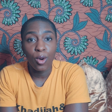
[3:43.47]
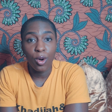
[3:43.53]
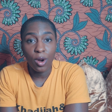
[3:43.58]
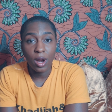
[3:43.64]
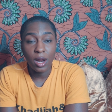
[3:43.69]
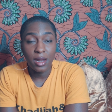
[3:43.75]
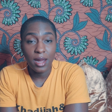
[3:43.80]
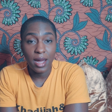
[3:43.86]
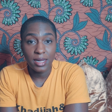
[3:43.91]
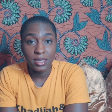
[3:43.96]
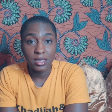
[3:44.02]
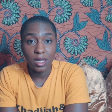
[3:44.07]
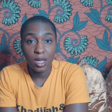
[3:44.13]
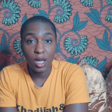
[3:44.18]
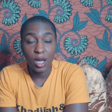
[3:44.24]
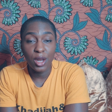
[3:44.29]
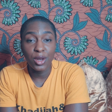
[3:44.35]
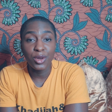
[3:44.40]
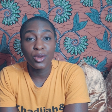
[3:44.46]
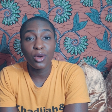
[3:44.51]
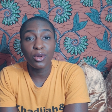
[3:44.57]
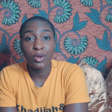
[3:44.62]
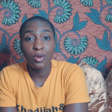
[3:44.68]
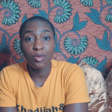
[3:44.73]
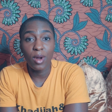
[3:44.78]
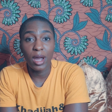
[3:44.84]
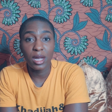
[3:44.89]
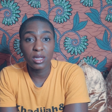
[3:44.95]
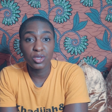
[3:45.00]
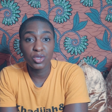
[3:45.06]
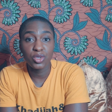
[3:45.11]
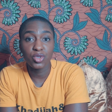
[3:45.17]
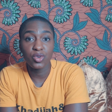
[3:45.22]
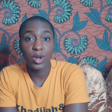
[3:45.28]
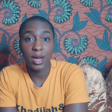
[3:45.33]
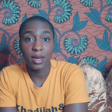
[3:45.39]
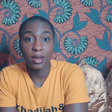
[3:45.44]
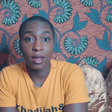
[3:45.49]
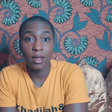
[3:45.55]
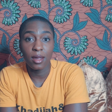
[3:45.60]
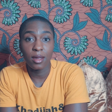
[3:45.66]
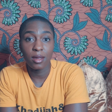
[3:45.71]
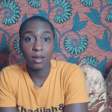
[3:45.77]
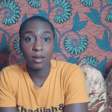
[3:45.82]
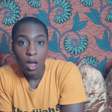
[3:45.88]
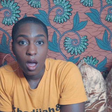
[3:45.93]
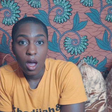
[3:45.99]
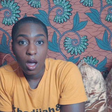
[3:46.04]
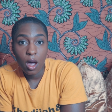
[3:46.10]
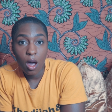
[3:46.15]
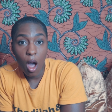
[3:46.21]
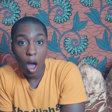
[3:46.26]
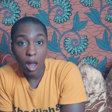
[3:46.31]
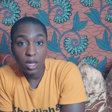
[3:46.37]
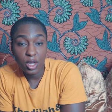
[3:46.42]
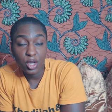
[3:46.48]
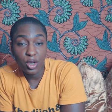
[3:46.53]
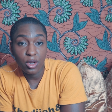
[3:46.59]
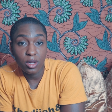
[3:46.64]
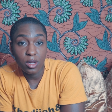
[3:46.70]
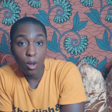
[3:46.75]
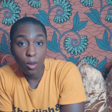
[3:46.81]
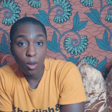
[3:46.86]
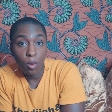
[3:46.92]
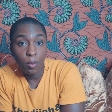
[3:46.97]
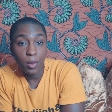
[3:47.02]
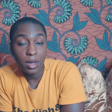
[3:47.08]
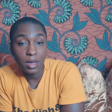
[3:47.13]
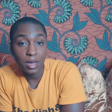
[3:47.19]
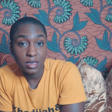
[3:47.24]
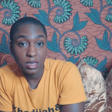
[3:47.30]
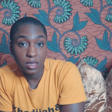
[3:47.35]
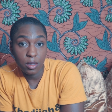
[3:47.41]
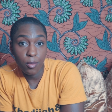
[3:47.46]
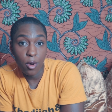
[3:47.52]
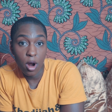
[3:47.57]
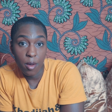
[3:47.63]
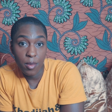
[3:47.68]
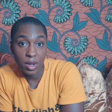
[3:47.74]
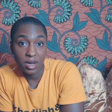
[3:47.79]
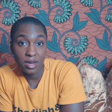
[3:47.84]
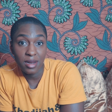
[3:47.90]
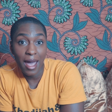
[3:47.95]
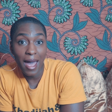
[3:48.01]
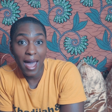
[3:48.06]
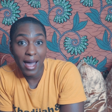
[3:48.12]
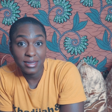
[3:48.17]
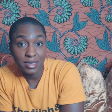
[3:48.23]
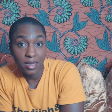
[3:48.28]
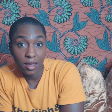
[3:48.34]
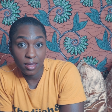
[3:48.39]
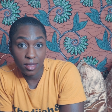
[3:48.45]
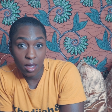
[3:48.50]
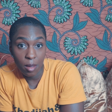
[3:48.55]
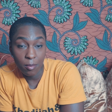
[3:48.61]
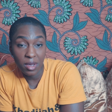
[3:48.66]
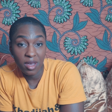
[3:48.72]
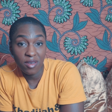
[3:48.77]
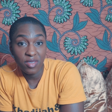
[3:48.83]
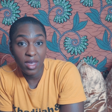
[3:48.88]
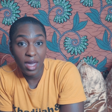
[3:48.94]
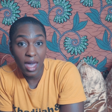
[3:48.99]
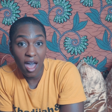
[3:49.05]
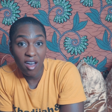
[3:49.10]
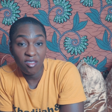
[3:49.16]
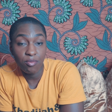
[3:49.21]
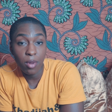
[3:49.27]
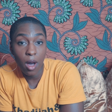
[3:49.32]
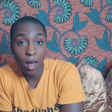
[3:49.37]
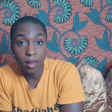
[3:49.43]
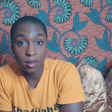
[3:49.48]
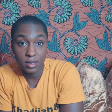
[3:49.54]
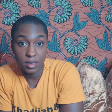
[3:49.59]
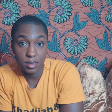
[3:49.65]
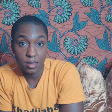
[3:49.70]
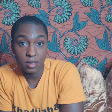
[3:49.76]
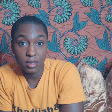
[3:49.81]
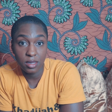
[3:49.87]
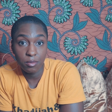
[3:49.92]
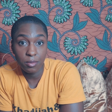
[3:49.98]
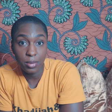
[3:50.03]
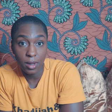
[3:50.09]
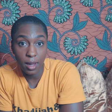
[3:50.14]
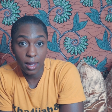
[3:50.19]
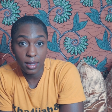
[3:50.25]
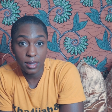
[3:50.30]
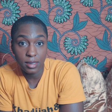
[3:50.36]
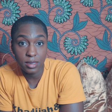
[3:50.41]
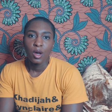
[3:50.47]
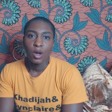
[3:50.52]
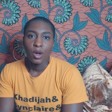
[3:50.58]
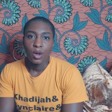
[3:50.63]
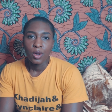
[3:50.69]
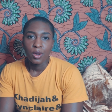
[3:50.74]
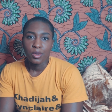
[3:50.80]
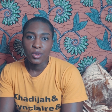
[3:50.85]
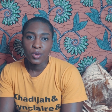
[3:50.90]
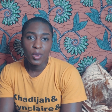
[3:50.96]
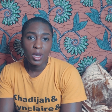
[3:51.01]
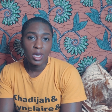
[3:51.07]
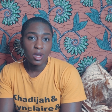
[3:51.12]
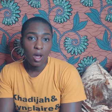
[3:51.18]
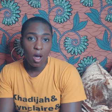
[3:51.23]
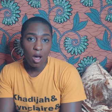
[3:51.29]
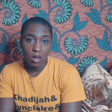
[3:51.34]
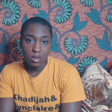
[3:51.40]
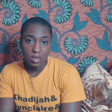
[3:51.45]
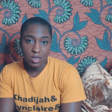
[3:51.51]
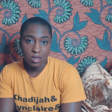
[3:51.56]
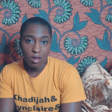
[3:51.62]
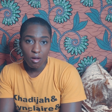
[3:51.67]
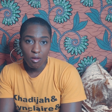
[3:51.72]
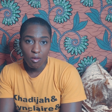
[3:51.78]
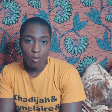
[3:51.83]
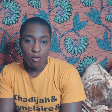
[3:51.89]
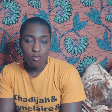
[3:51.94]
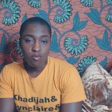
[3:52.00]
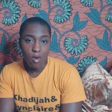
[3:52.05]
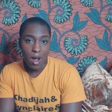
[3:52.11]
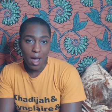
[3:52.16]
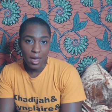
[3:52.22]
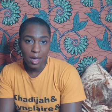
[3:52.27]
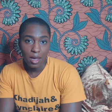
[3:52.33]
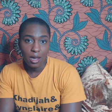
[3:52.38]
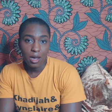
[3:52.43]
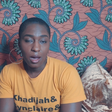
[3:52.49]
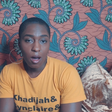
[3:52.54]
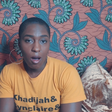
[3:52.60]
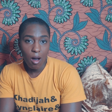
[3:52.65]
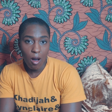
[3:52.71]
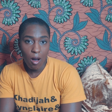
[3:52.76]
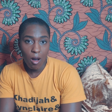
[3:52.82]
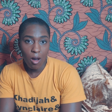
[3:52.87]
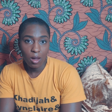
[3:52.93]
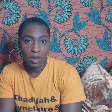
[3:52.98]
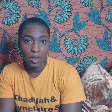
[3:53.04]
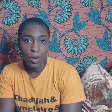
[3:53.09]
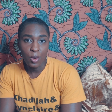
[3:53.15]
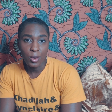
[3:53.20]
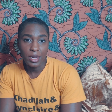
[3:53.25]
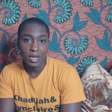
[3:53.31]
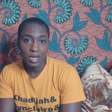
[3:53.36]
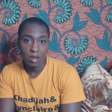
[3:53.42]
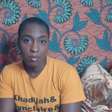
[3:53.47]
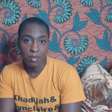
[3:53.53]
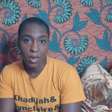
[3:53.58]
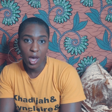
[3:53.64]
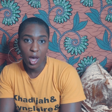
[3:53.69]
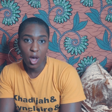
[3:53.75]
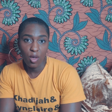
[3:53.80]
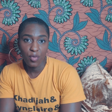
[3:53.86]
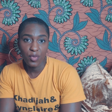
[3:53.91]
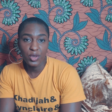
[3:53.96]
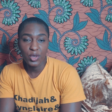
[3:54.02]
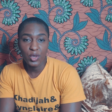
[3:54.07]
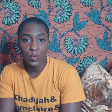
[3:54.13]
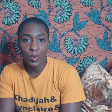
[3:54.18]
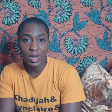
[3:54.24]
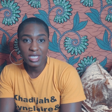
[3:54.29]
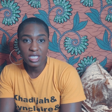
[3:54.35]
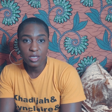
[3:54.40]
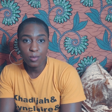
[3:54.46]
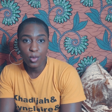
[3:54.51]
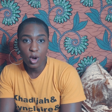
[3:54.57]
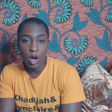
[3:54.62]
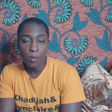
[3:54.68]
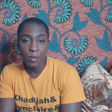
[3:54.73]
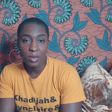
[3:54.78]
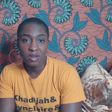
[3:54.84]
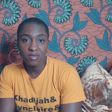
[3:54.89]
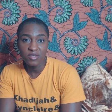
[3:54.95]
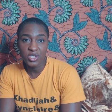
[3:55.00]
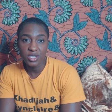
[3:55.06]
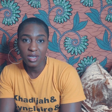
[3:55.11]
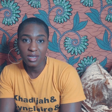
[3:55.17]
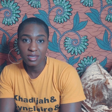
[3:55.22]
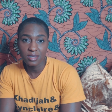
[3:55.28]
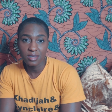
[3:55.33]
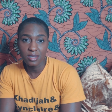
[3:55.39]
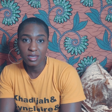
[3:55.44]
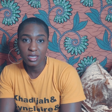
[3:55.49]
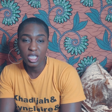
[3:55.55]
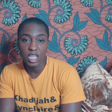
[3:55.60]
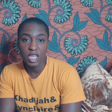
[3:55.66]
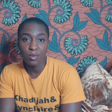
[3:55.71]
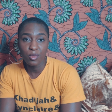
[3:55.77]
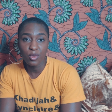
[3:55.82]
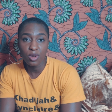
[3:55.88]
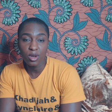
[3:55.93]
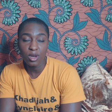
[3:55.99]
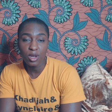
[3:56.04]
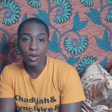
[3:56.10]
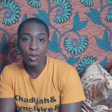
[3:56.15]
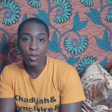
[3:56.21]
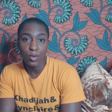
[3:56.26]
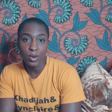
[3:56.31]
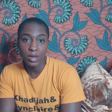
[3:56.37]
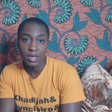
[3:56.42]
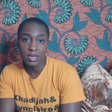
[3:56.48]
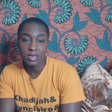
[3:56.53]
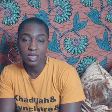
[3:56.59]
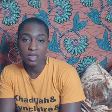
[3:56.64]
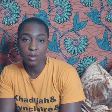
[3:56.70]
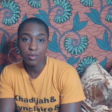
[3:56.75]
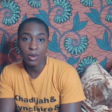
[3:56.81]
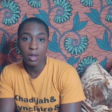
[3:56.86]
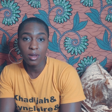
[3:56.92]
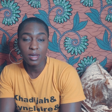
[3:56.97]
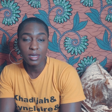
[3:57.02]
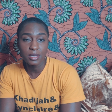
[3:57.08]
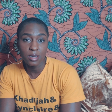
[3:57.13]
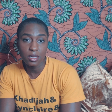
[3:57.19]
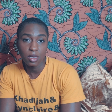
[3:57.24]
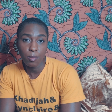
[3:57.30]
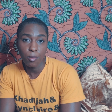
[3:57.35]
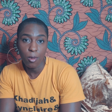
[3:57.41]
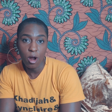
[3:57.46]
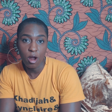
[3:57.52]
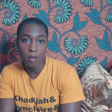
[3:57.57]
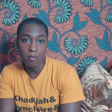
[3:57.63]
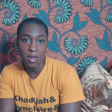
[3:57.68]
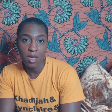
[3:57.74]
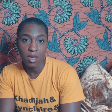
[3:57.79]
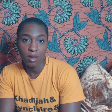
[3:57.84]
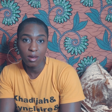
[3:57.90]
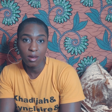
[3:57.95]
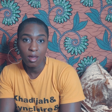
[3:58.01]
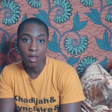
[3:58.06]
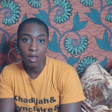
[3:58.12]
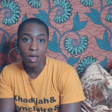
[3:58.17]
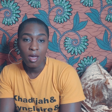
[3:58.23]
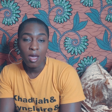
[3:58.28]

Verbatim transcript: organizing a Know Your Rights training, calling your local police department and asking them if they have policies in place. You can also write, call, or email the U.S. Department of Justice Community Oriented Policing Department